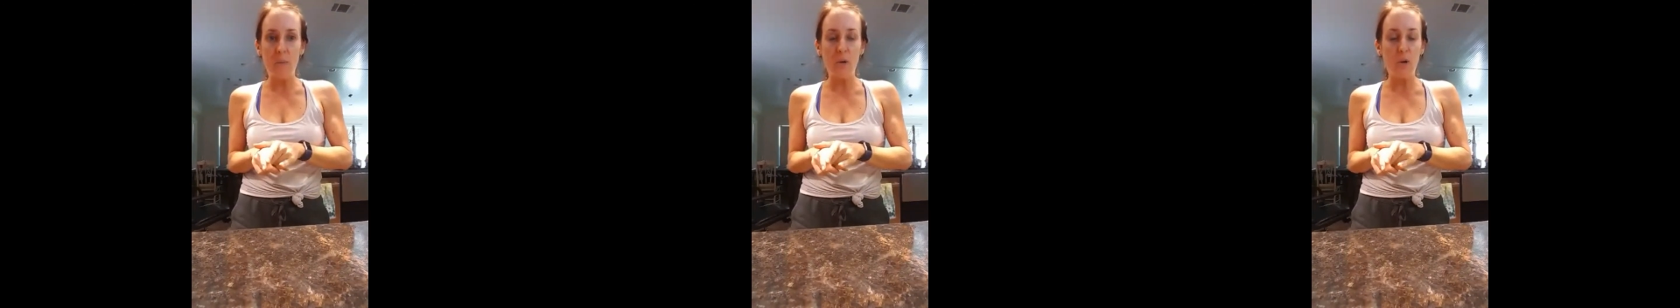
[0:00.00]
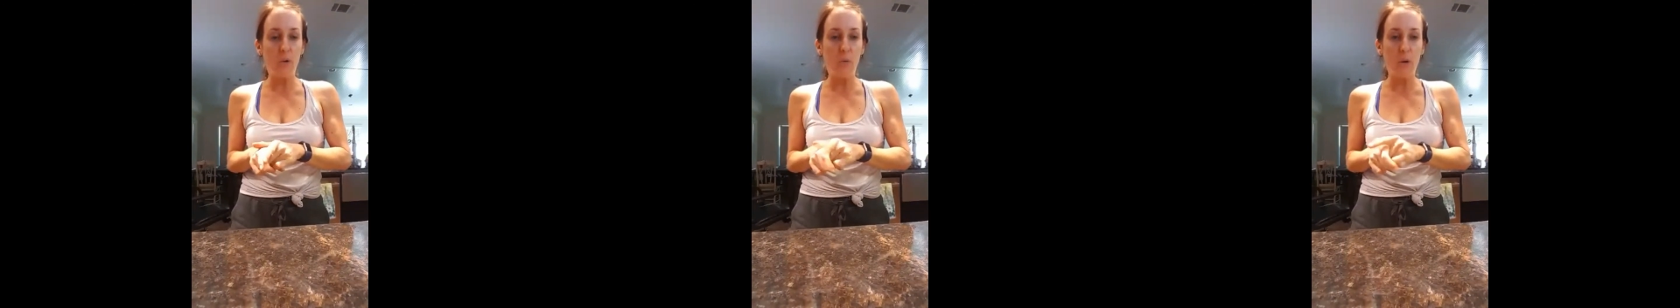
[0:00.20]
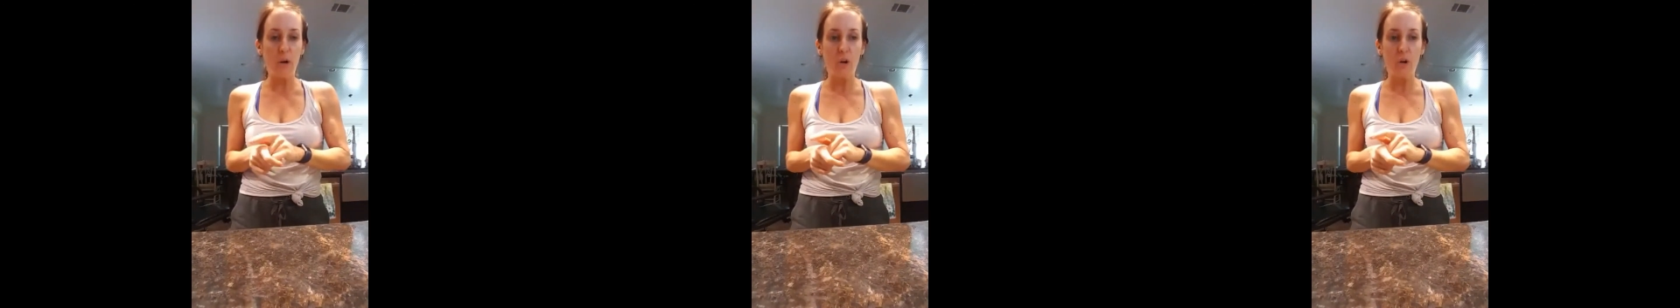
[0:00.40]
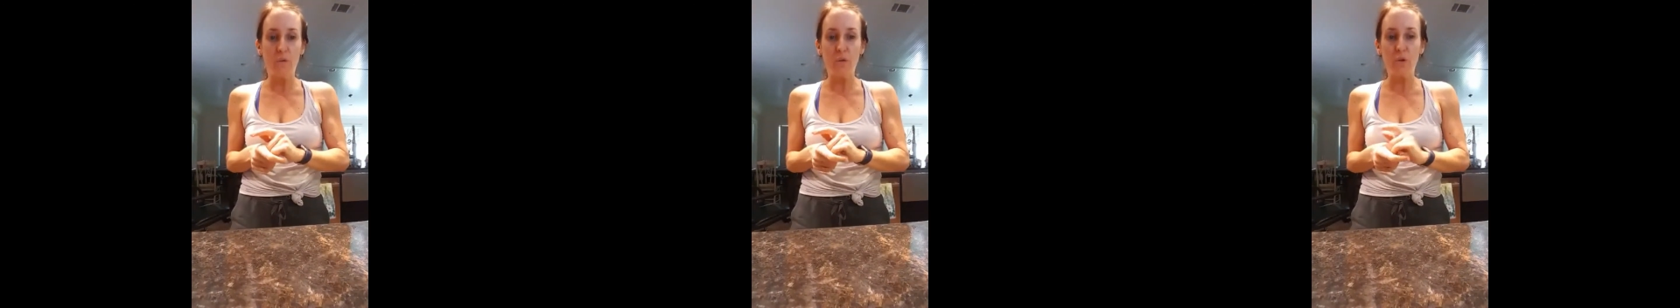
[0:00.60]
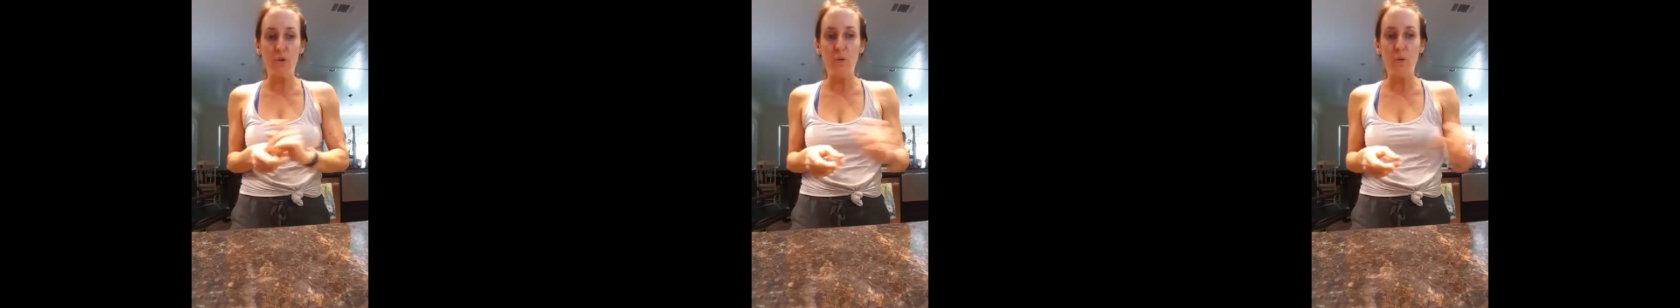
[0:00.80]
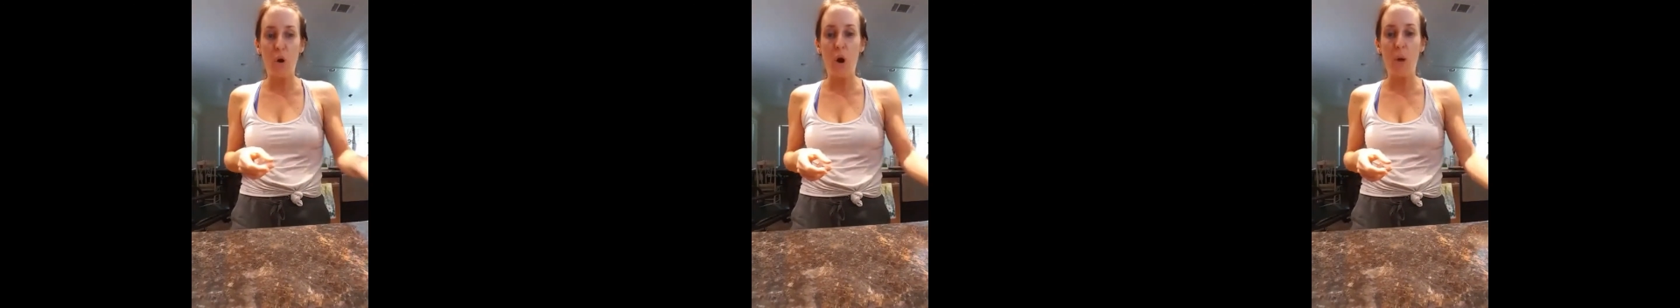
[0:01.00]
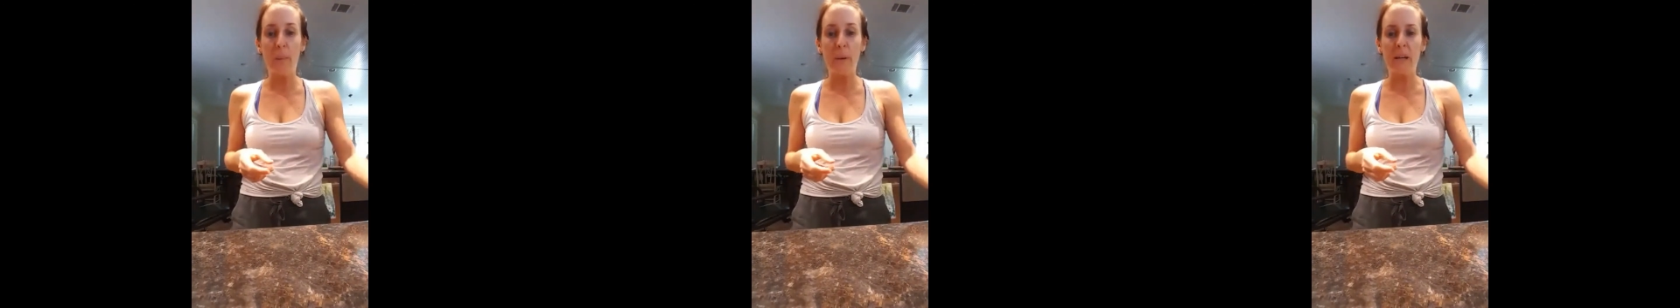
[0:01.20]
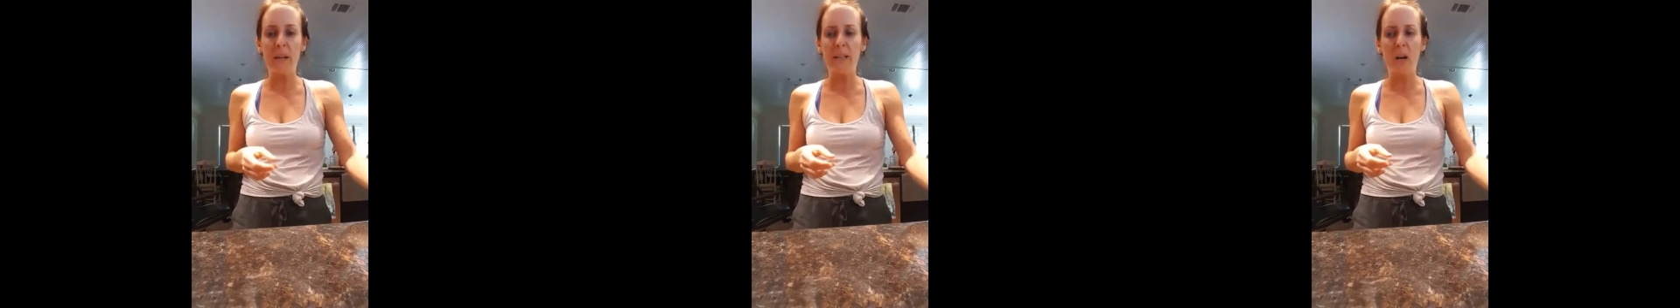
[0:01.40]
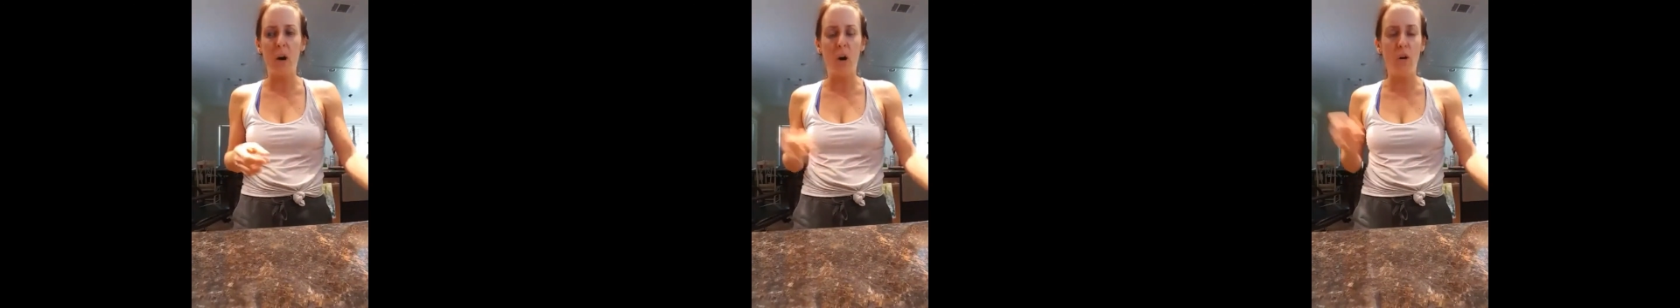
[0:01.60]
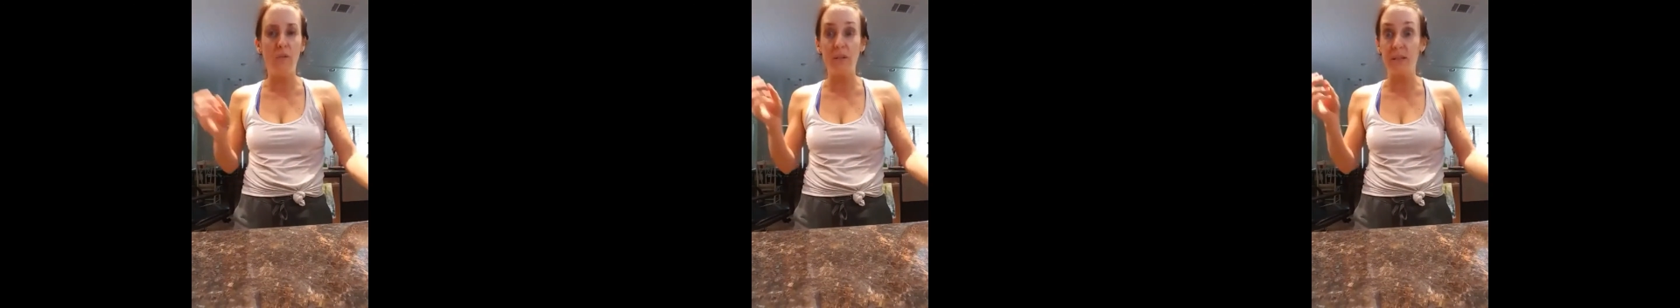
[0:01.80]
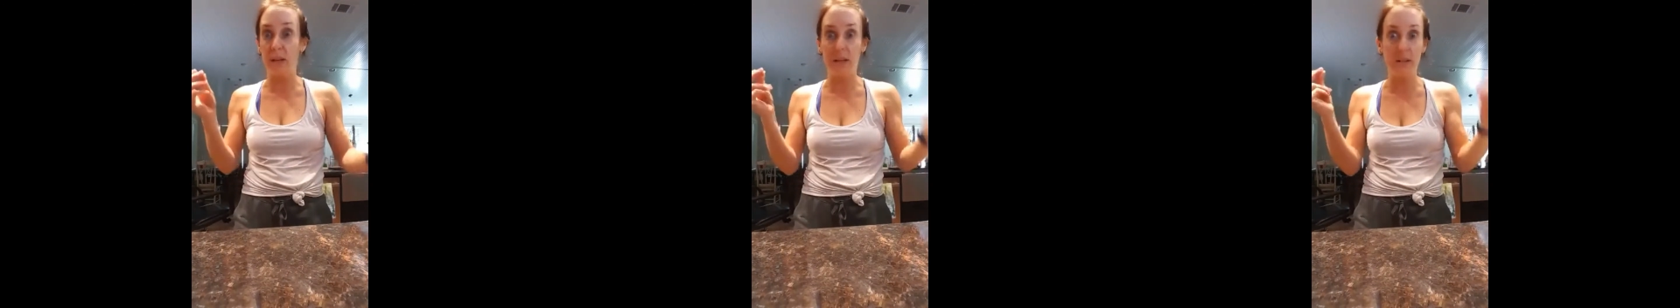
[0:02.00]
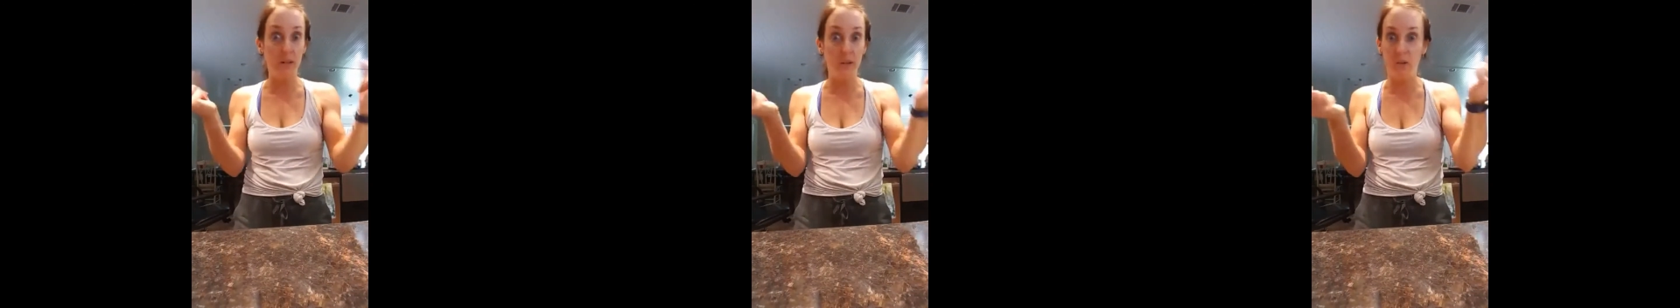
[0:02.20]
You don't want to go for too long, because all of a sudden